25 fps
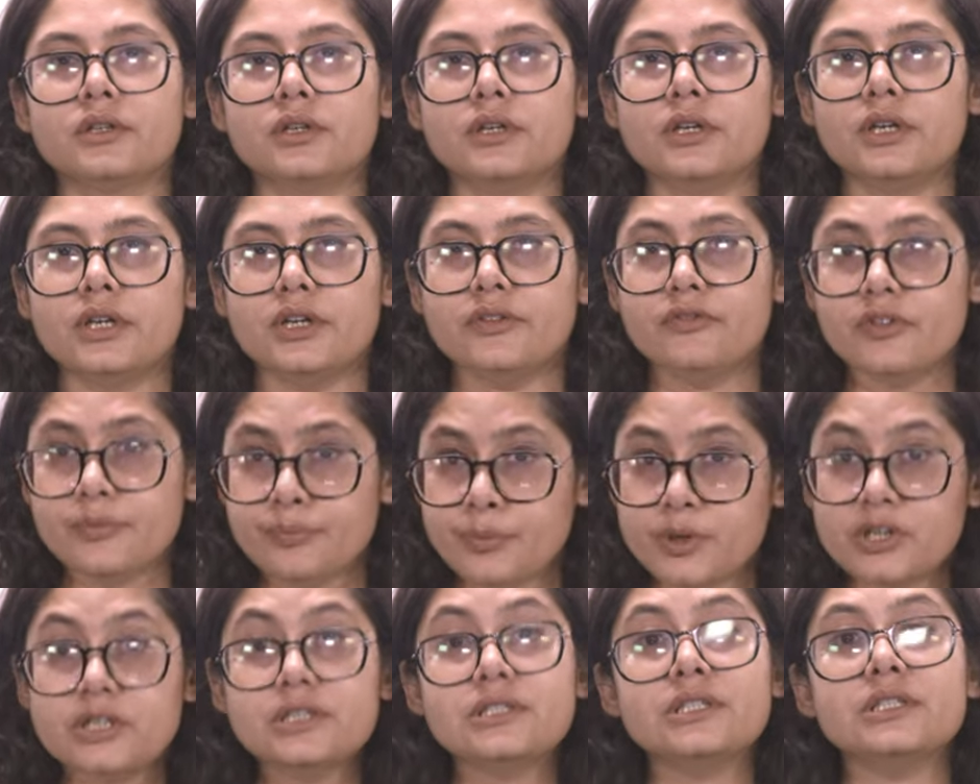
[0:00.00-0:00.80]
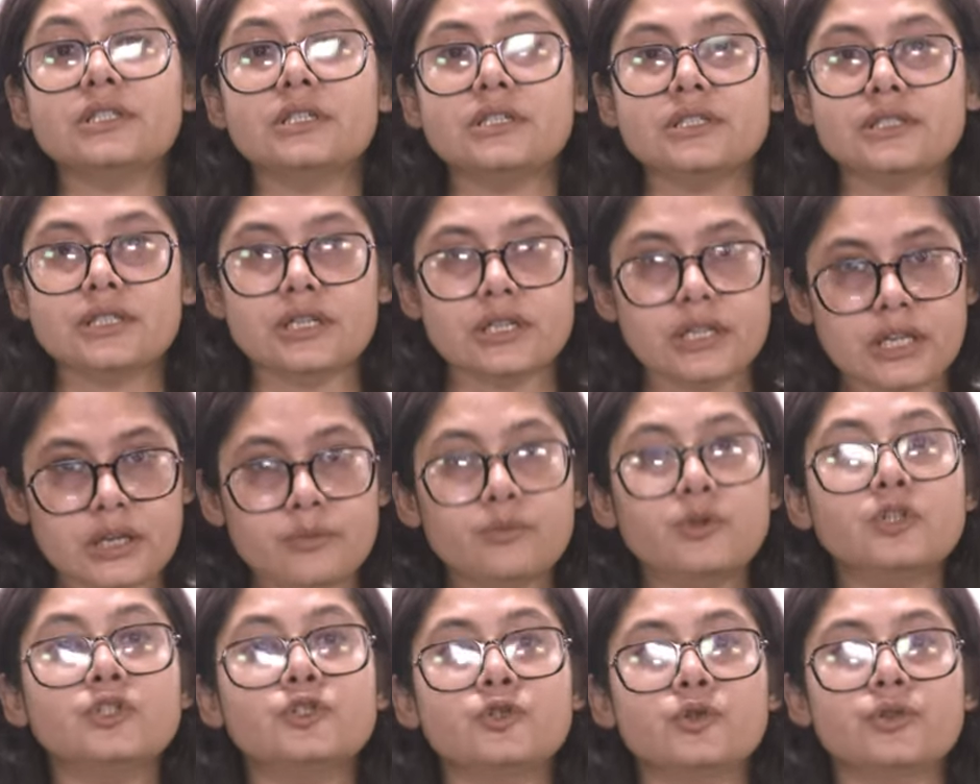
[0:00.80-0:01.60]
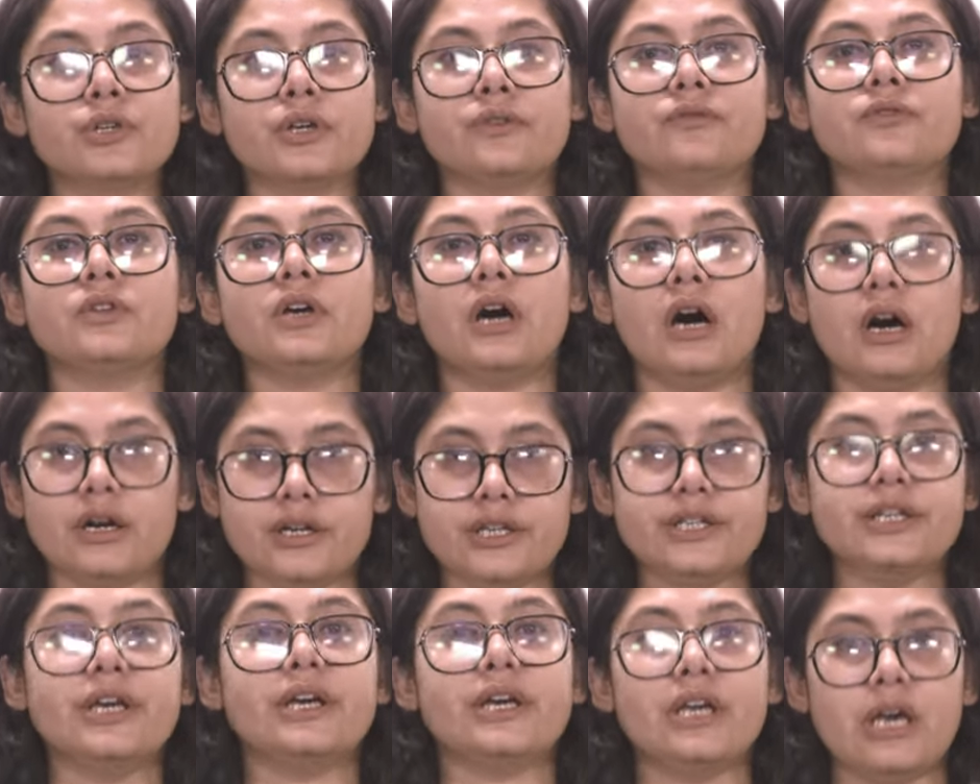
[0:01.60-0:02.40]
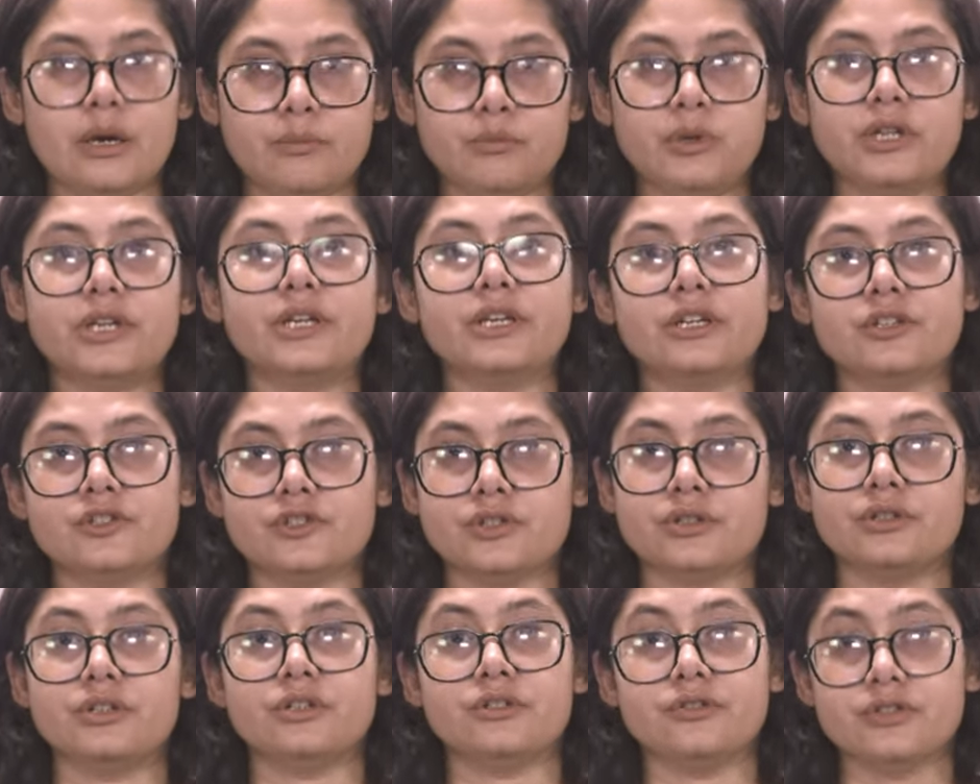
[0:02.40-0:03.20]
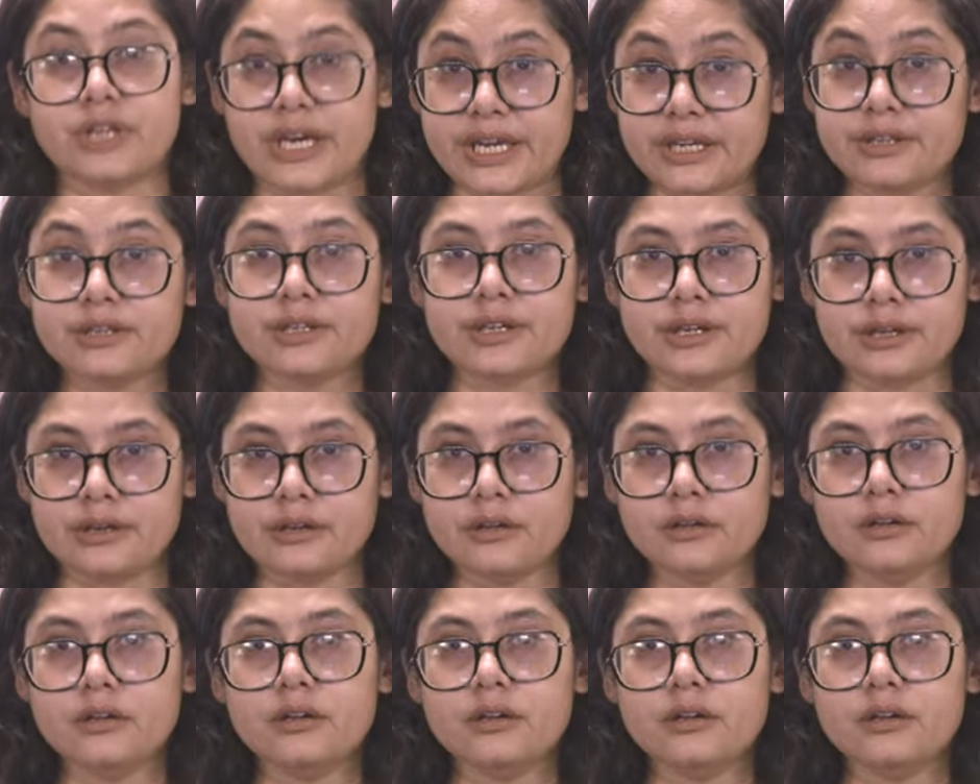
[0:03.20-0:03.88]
If a person is unable to give the RTI application in writing,